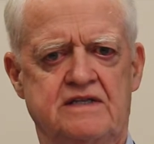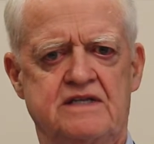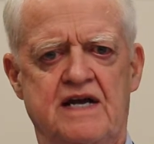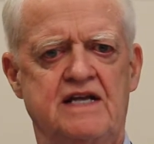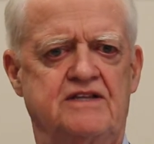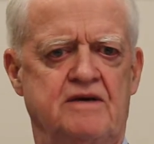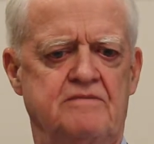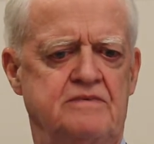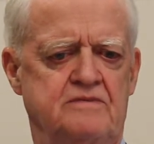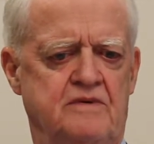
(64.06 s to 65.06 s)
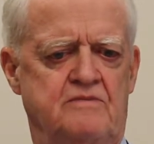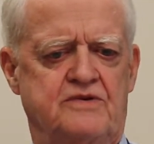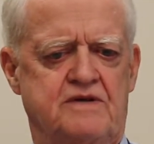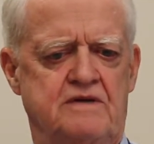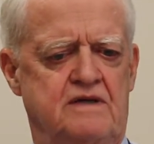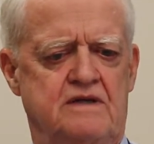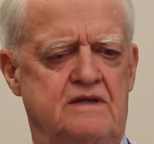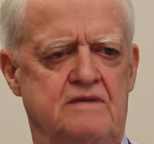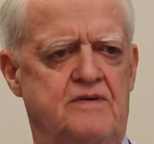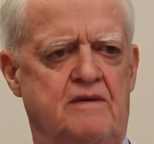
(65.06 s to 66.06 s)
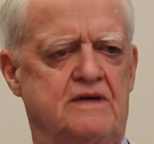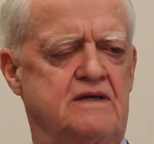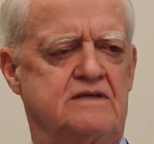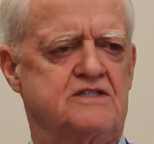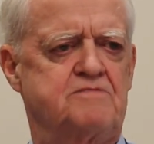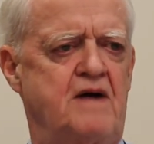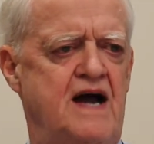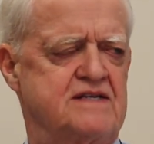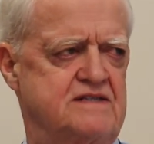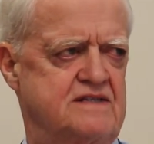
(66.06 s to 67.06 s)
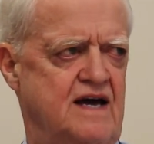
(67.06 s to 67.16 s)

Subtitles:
it's anything but what the public despises.